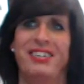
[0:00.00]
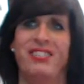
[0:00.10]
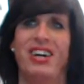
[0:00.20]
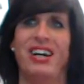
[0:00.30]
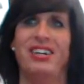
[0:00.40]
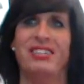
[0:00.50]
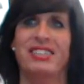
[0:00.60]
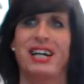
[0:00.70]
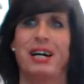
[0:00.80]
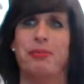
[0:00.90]
well,
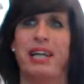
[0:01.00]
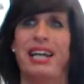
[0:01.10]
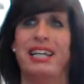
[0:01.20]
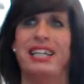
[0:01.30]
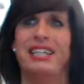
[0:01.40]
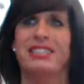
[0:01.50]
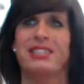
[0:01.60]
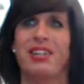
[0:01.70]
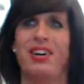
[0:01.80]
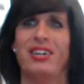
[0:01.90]
Cupcake, as
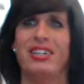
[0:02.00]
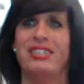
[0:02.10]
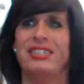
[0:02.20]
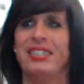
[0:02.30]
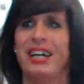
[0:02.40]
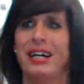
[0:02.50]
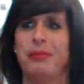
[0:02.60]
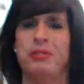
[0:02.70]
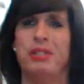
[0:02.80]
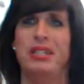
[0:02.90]
long as
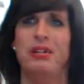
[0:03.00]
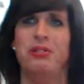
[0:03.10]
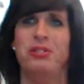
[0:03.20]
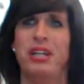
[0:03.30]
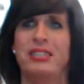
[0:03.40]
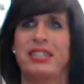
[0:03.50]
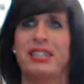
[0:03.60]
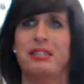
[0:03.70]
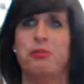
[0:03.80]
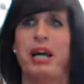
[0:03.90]
um, you know
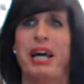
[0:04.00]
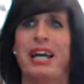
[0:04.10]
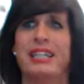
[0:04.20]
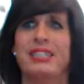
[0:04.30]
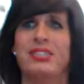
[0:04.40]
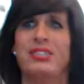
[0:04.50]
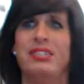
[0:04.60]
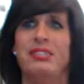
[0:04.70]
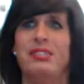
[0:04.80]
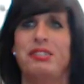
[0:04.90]
Jessica's back and
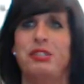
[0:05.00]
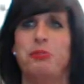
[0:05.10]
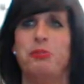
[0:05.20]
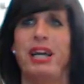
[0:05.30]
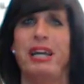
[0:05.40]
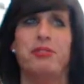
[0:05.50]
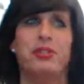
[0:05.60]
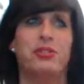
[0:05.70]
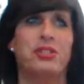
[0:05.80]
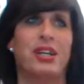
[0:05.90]
she's she's behaving
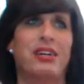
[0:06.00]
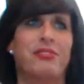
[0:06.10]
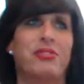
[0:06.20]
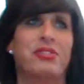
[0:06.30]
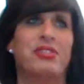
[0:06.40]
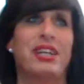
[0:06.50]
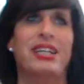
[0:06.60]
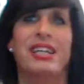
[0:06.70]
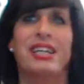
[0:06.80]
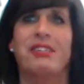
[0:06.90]
herself with
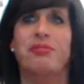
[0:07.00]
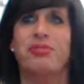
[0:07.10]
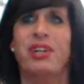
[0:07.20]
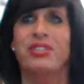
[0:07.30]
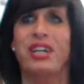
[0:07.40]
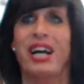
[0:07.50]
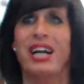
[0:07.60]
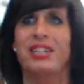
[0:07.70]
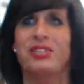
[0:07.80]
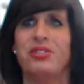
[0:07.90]
a uh, fresh
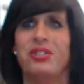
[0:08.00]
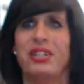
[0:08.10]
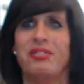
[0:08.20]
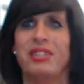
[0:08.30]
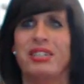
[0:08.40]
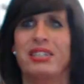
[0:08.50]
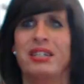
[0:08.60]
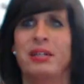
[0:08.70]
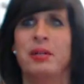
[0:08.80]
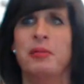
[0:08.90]
attitude and everything.
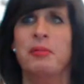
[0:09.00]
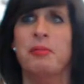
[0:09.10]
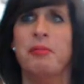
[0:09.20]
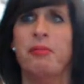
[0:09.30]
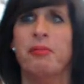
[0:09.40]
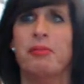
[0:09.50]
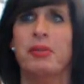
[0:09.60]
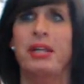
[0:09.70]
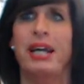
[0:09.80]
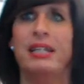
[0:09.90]

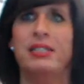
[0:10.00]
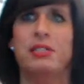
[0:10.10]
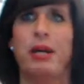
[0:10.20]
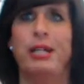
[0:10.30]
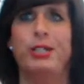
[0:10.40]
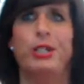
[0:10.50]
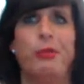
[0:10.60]
Yeah, that's the way it should